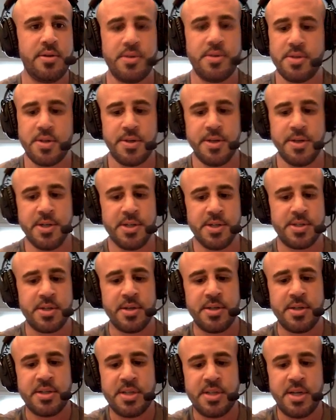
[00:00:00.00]
So you're just
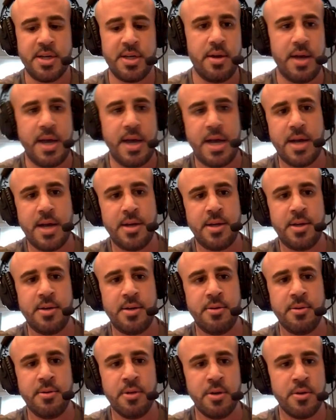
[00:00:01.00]
going to say
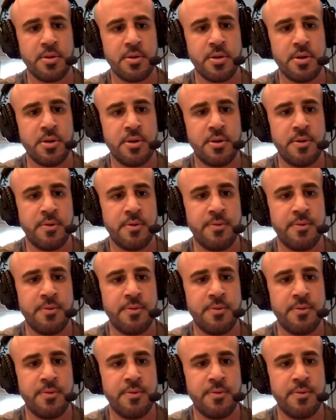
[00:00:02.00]
added logo